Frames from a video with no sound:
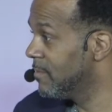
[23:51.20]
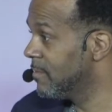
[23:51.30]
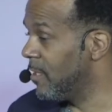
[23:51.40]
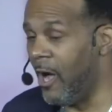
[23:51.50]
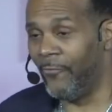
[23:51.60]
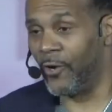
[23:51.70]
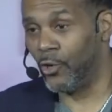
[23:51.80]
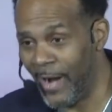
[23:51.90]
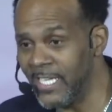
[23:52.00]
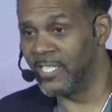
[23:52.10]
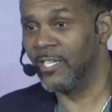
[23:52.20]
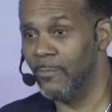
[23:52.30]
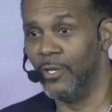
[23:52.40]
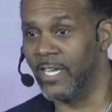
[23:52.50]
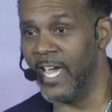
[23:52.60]
to offer grace in
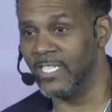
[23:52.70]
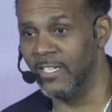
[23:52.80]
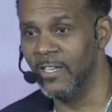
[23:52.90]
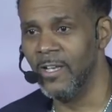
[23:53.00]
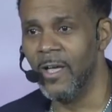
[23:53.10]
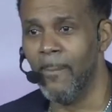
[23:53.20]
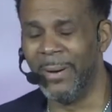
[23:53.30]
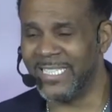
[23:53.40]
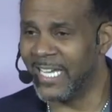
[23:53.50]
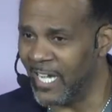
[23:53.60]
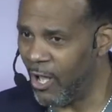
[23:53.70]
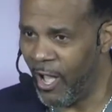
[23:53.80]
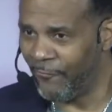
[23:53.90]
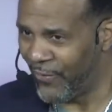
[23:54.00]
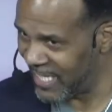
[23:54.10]
communication, but to get
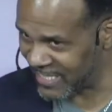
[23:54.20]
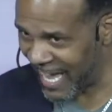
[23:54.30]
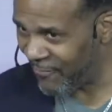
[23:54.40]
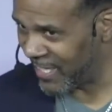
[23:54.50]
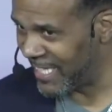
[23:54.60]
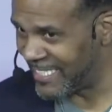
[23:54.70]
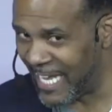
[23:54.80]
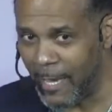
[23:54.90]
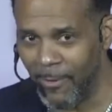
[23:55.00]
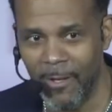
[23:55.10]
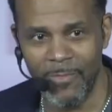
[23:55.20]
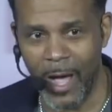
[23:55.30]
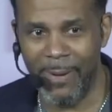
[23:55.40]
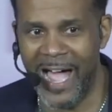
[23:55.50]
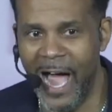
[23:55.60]
all philosophically deep
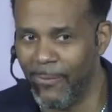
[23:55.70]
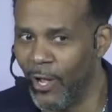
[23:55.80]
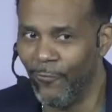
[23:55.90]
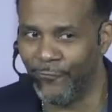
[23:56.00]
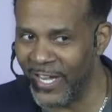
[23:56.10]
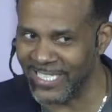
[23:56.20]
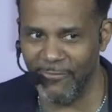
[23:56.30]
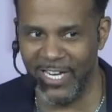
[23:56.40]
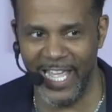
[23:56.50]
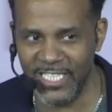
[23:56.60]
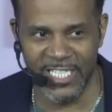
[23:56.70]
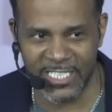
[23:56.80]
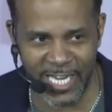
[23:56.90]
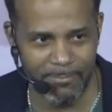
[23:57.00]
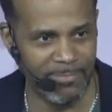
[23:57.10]
about how we're going to fix our
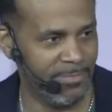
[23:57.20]
relationship